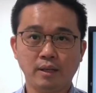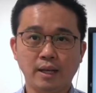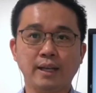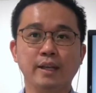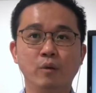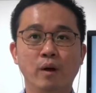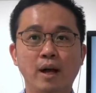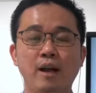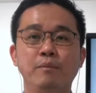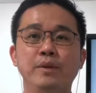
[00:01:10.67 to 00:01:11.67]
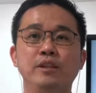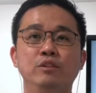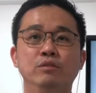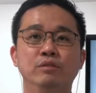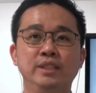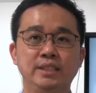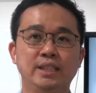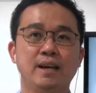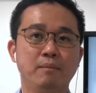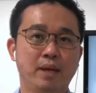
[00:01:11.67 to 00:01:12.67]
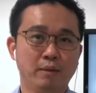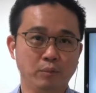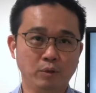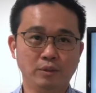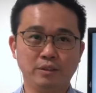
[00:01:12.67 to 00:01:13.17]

And it will help me to reset my mood.